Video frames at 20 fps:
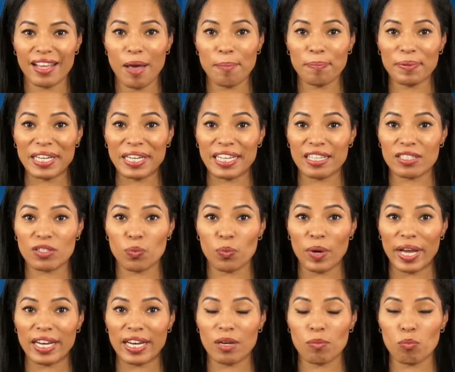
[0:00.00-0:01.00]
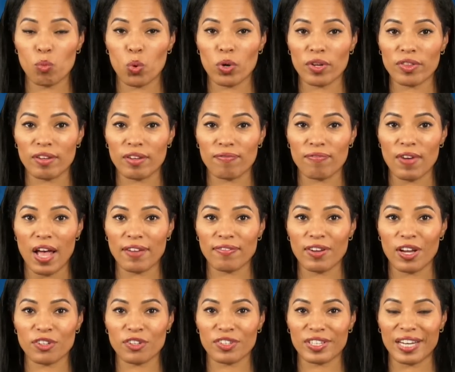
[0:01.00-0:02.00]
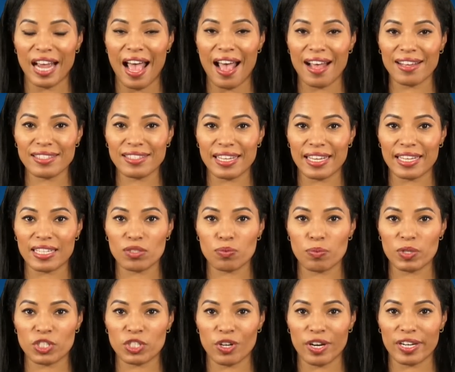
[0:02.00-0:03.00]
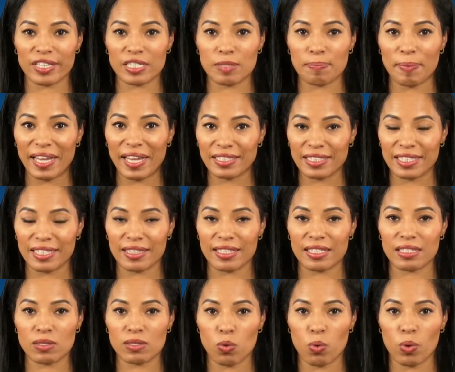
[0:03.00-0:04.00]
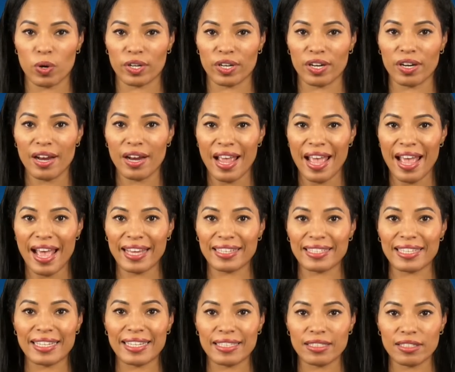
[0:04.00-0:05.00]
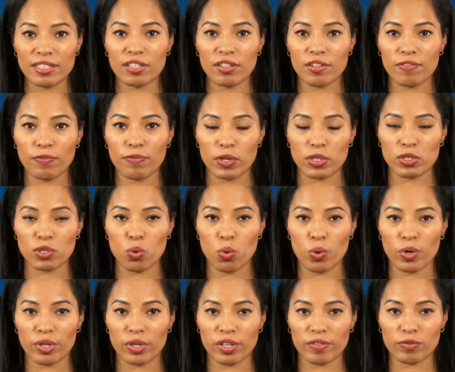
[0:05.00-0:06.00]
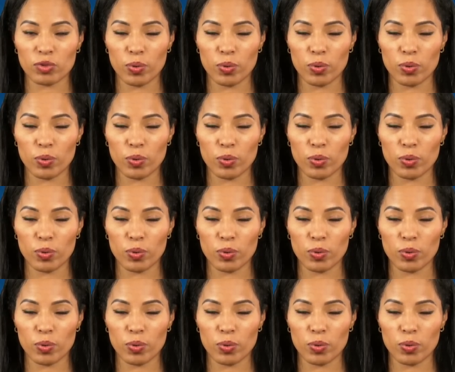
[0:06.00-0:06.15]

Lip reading: company is awaiting more than 500 assays, which are expected this quarter and into the first quarter of